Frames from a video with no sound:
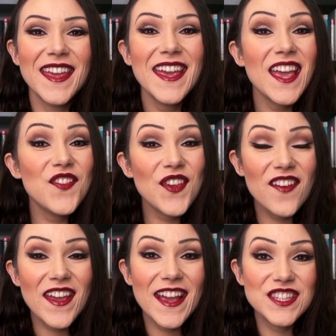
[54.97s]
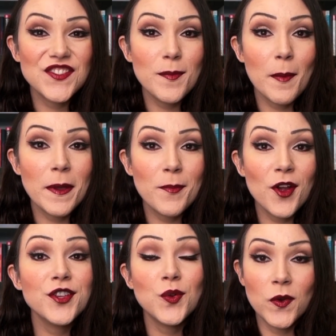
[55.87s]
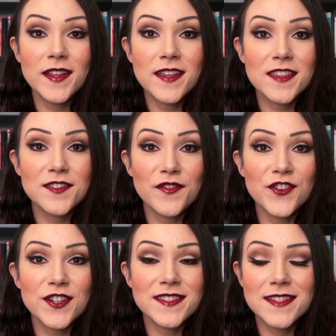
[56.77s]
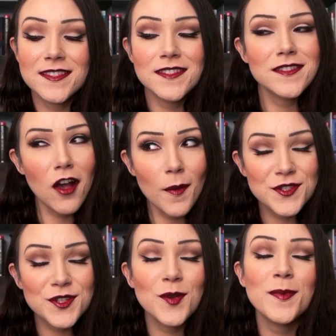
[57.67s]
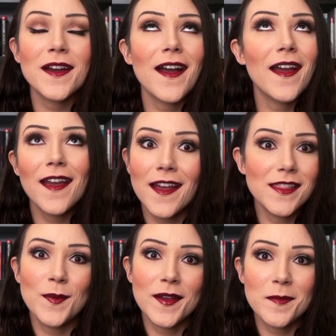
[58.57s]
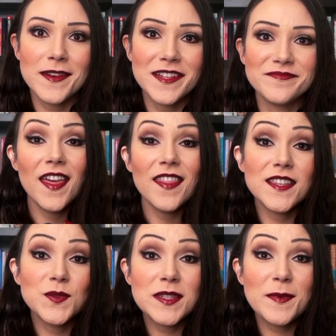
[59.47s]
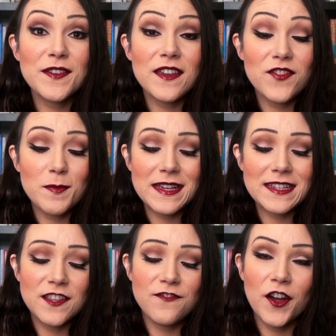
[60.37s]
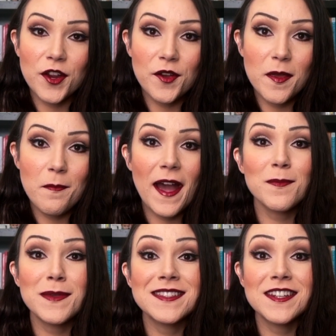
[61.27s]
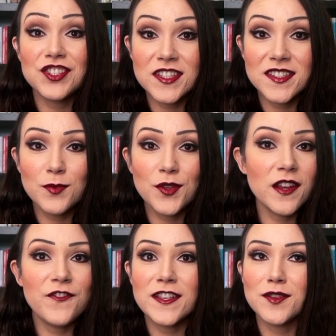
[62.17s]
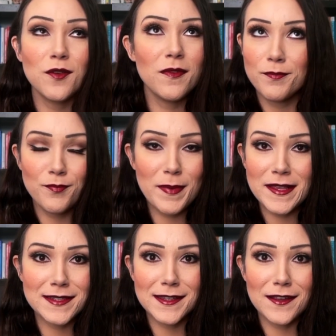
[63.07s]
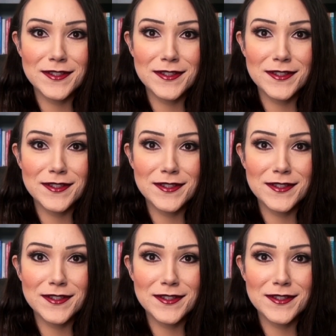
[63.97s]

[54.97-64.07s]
If you have a hands-free pumping bra, you'll want to get this on first. This is optional, but I highly recommend it. This one's my favorite because the Velcro on the back makes it adjustable and it fits basically every